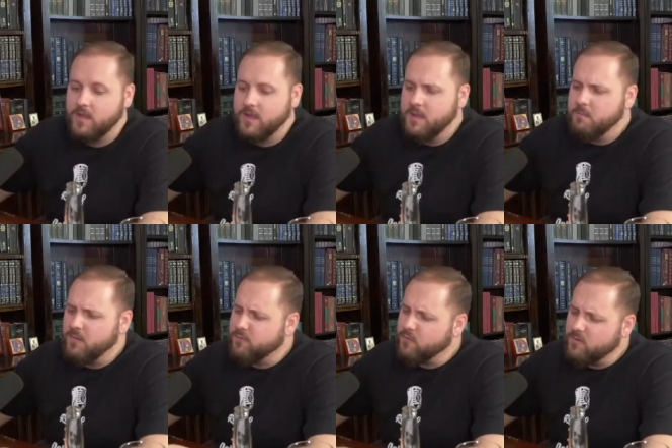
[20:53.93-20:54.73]
Yep.
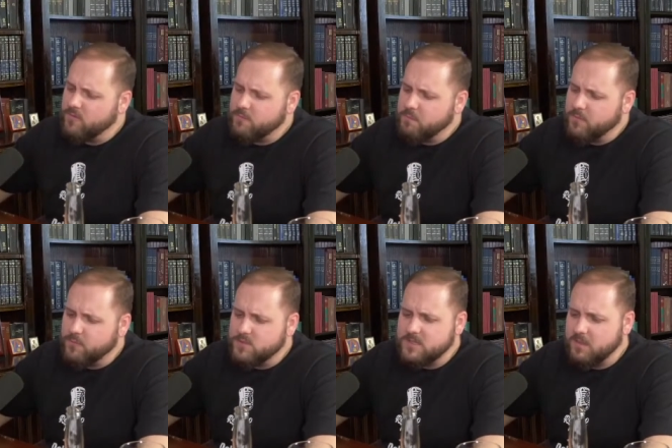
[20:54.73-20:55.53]
But for but
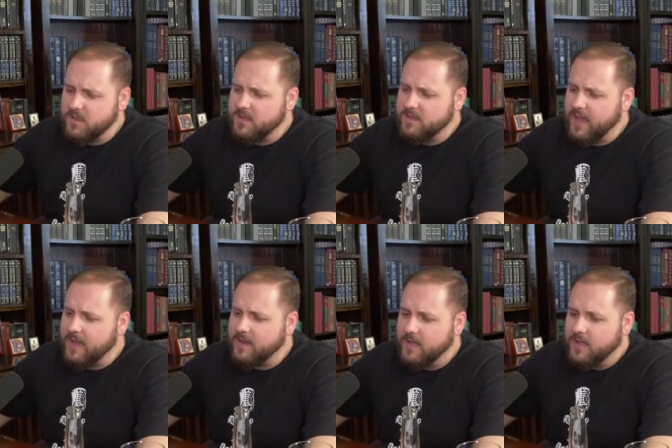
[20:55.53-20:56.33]
for something like
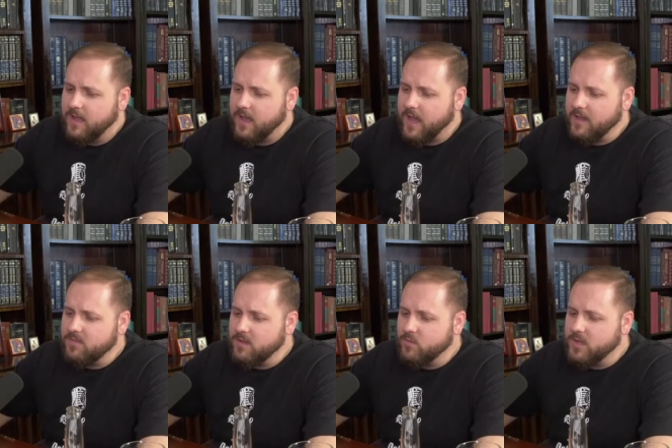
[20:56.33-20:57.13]
that, I
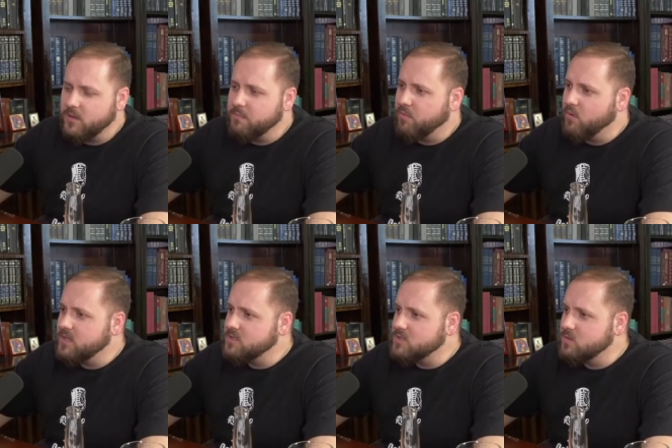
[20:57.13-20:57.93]
think we could
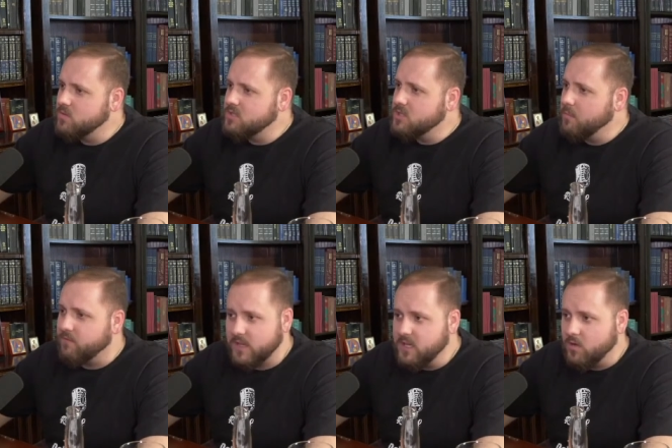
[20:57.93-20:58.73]
point to the Tome of
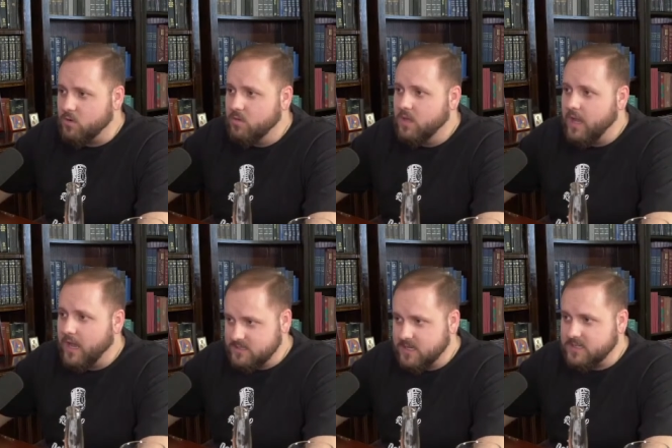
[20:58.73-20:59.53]
Leo, of course,
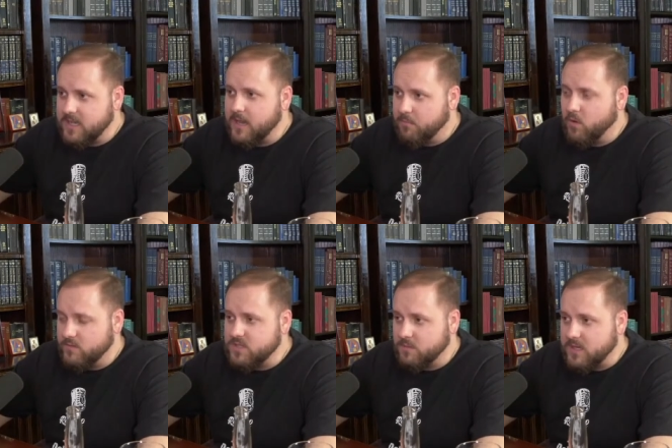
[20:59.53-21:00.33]
as an example of
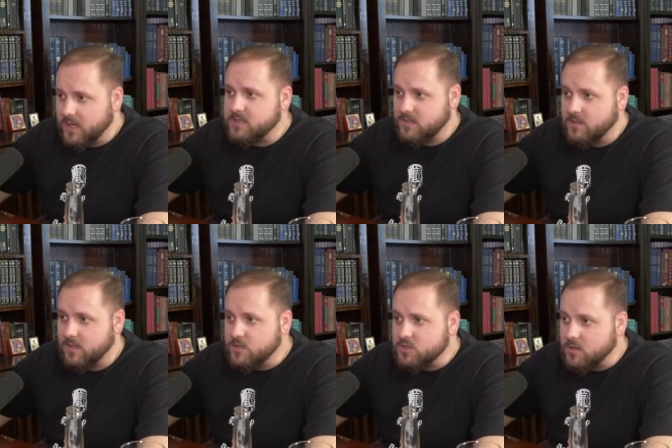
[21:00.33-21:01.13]
something yep. ex
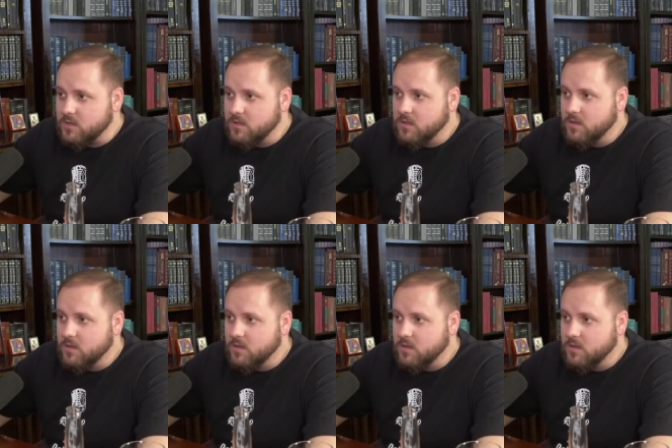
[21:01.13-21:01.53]
cathedra. Yep.